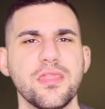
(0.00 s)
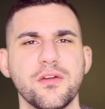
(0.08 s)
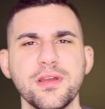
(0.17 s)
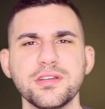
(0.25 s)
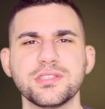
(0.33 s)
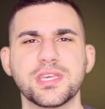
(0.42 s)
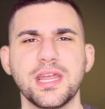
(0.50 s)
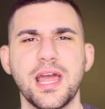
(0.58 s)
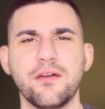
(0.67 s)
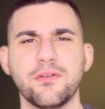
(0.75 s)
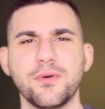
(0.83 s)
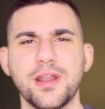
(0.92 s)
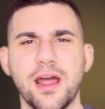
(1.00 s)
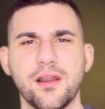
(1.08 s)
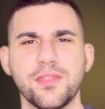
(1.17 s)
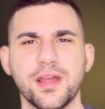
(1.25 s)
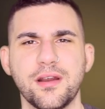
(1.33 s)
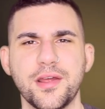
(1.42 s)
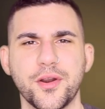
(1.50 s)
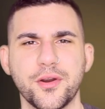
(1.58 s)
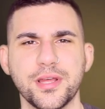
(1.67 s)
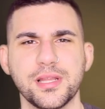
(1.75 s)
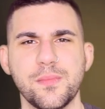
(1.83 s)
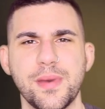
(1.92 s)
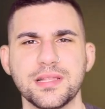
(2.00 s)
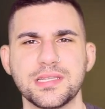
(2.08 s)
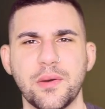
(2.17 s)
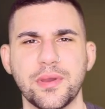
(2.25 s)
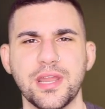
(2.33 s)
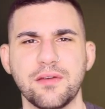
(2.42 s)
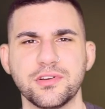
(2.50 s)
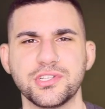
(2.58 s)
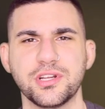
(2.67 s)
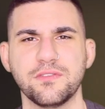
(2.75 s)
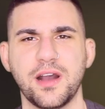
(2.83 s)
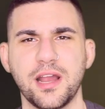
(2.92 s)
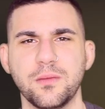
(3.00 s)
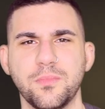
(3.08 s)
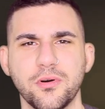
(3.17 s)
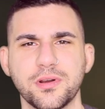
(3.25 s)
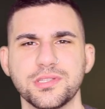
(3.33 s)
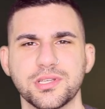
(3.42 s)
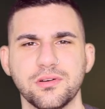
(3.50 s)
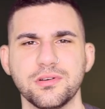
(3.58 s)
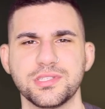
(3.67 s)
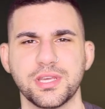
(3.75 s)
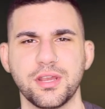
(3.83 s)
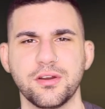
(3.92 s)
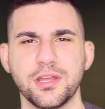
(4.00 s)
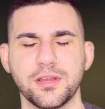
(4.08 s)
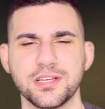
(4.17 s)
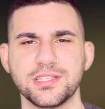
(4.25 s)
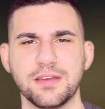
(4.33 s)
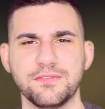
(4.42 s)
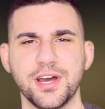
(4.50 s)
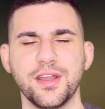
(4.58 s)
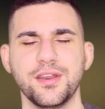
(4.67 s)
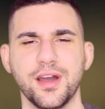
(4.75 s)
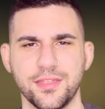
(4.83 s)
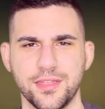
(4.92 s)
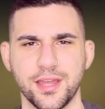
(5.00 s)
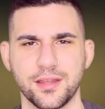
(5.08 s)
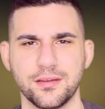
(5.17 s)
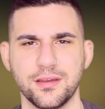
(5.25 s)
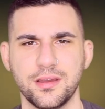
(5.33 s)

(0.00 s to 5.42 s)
The Rangers get everyone out of there, and Ernie laments how he never should have hired Bulk and Skull as security because they've done nothing.